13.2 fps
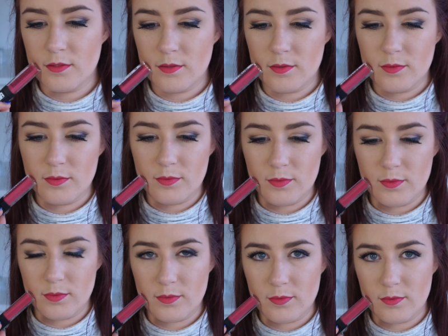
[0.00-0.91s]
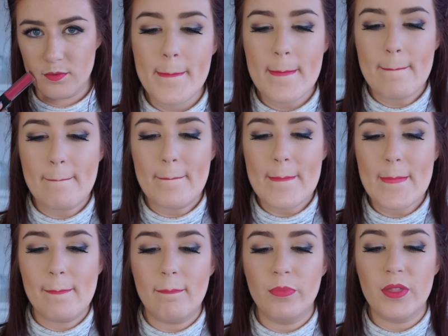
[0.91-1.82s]
smooth.
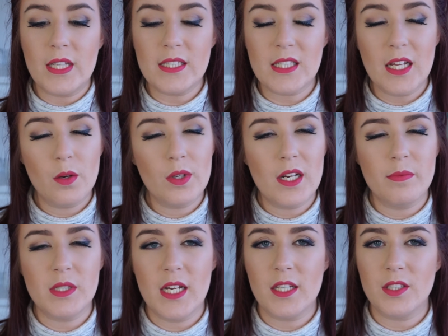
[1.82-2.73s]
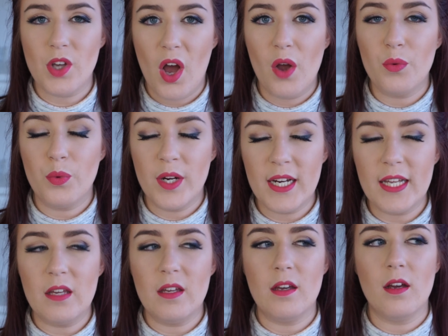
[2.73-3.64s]
These liquid lipsticks are
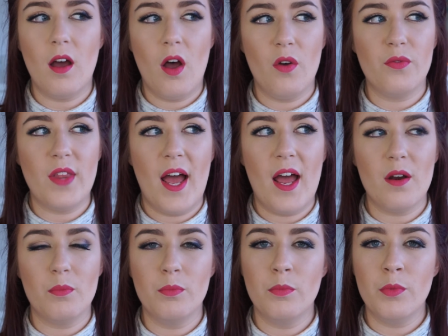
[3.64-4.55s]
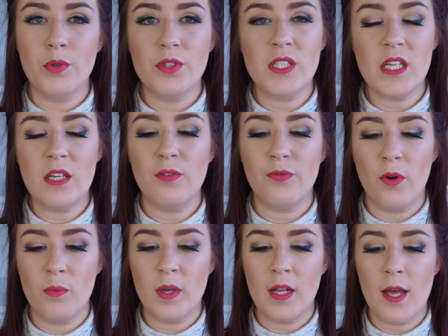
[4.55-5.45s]
really of that moussey
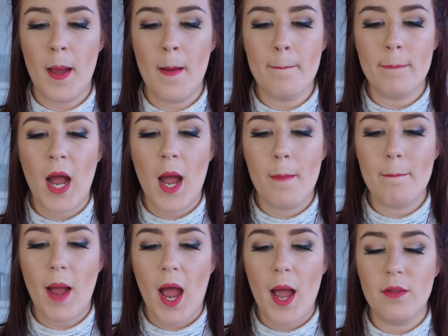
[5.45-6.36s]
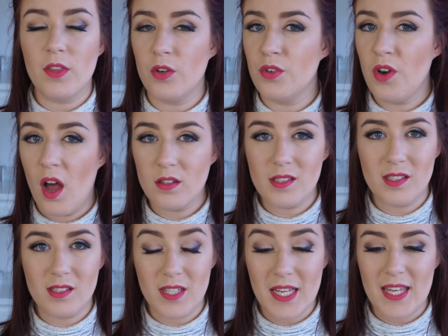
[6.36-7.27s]
formula. They're not
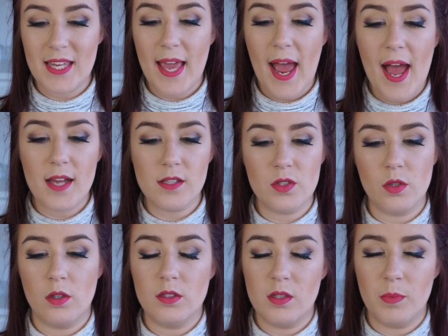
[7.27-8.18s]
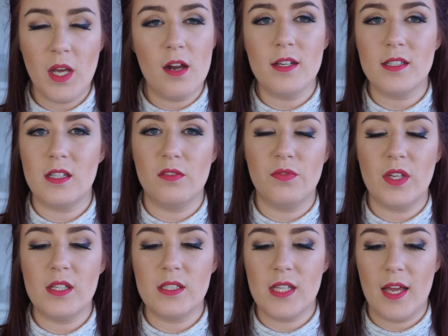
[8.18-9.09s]
sticky at all. To be honest, it
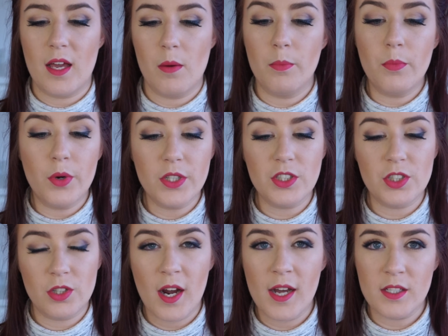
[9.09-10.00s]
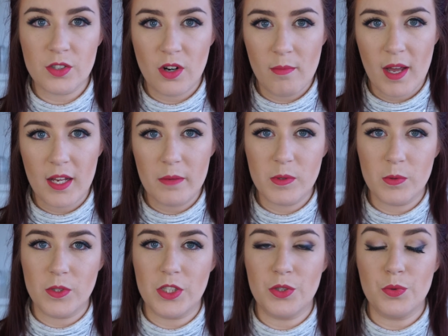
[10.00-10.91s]
feels like a moisturizer on my lips,
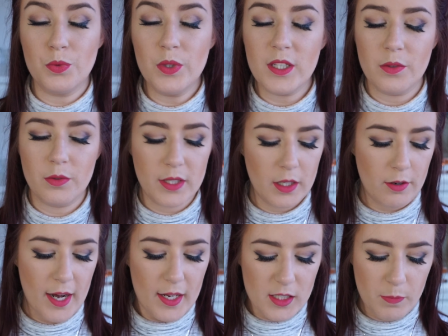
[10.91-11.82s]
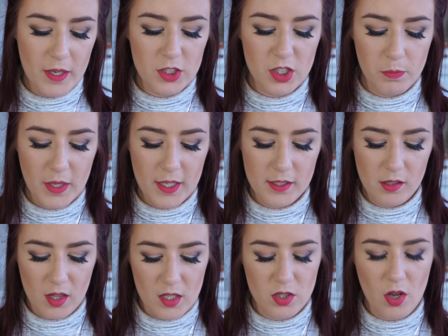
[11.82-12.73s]
which is really great, especially because
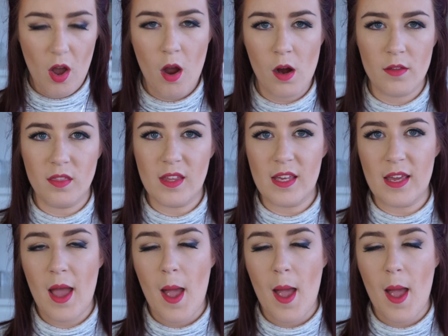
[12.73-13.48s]
these are the